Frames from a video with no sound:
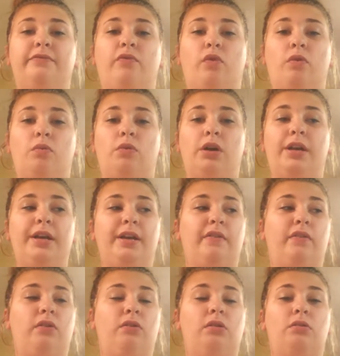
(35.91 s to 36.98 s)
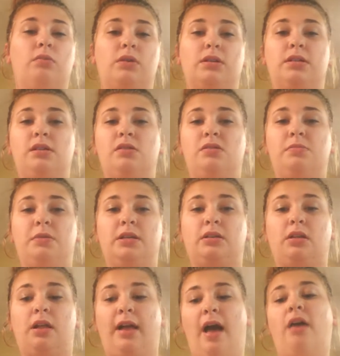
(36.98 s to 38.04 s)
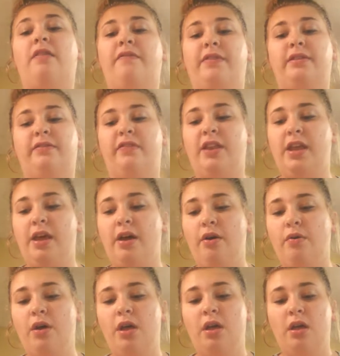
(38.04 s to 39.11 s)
Forewarning, if you don't want to see those, please click out of this video.